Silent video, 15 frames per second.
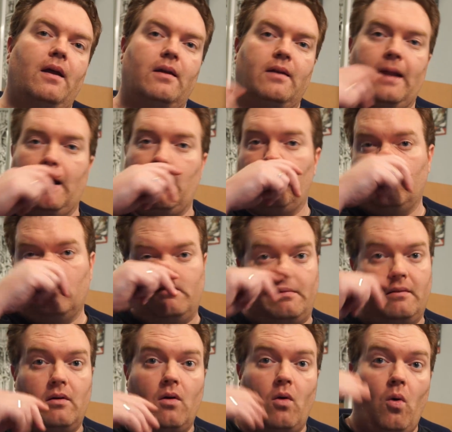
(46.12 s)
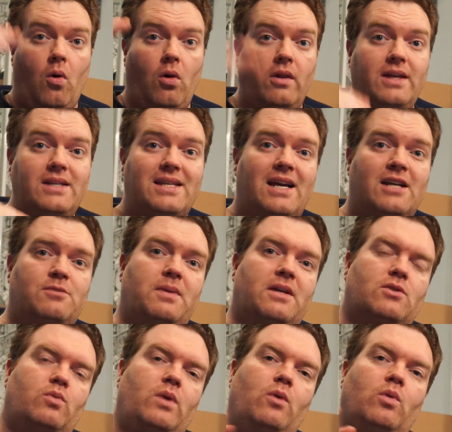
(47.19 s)
Now, all these
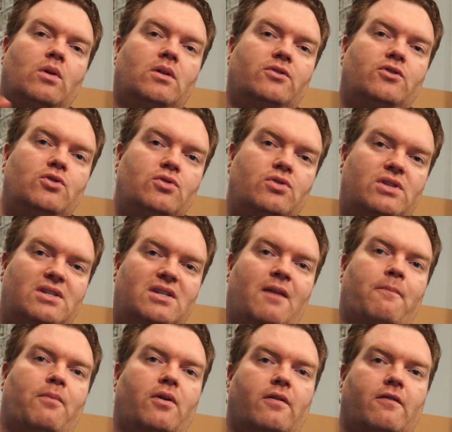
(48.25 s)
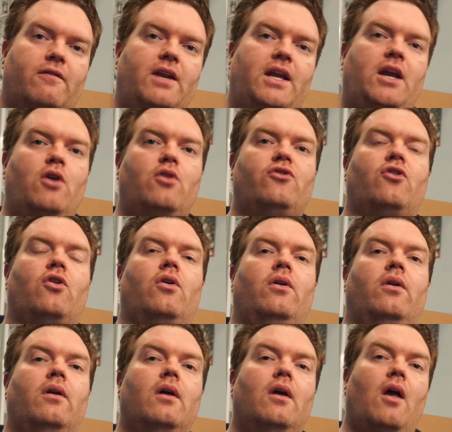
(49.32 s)
aspects we will do separate videos
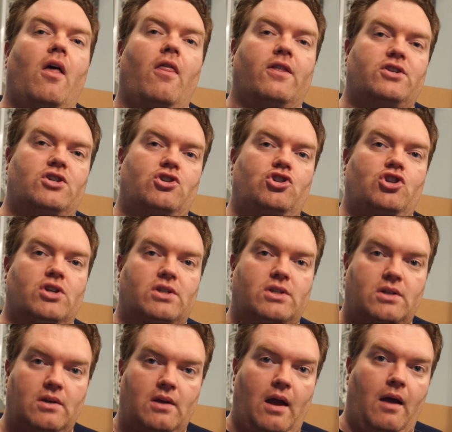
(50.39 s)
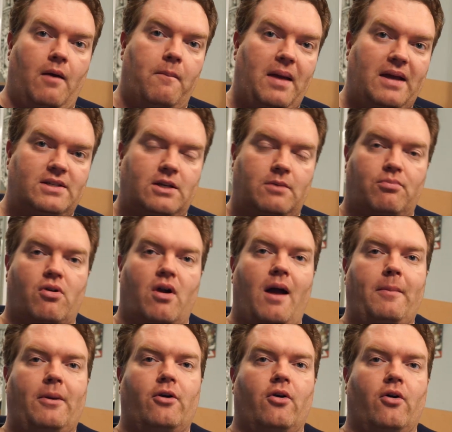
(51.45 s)
on. This is just a basic
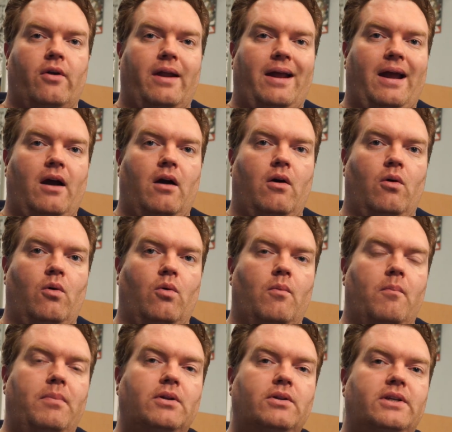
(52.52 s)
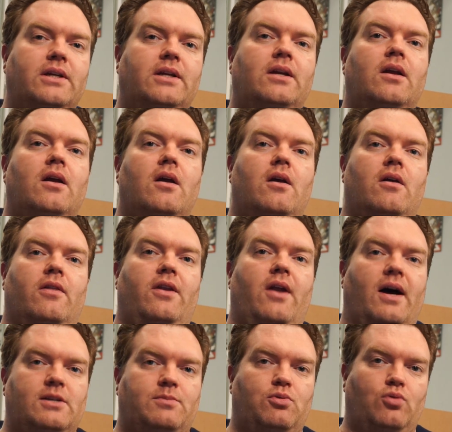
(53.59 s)
primer on how building the
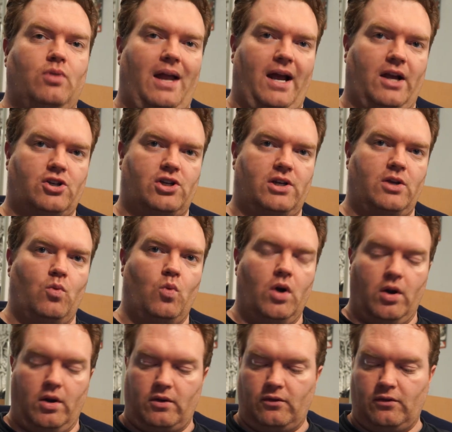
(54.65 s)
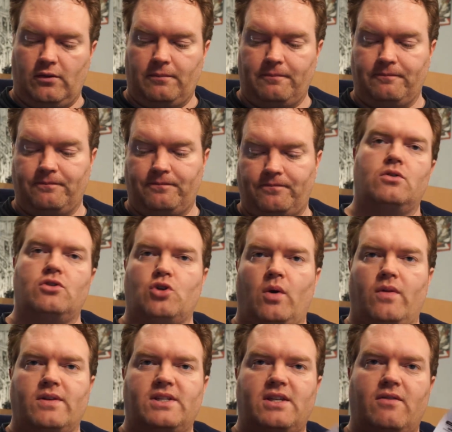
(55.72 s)
dice pool actually works. So on
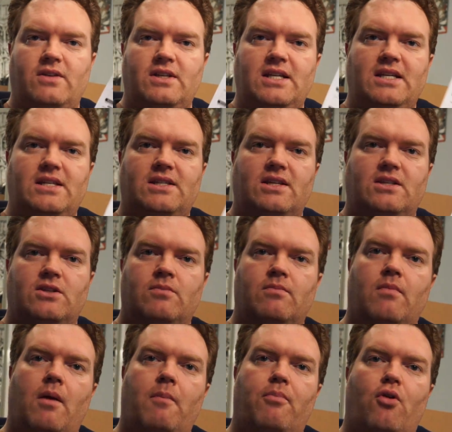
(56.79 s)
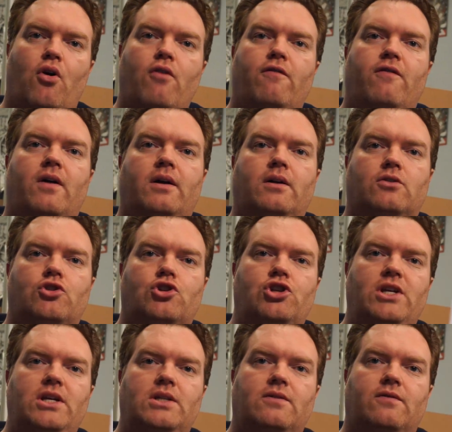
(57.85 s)
the 7DSystem profile
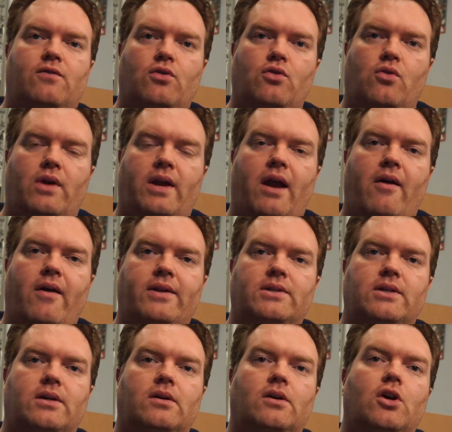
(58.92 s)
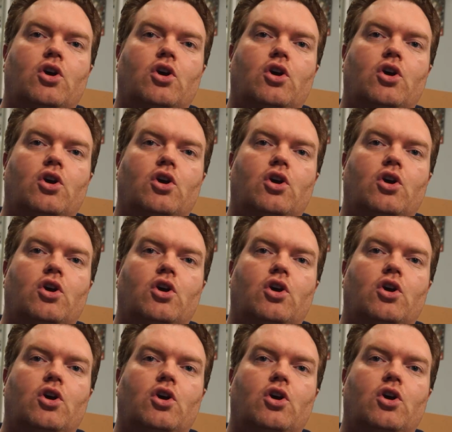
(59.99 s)
sheet for your character,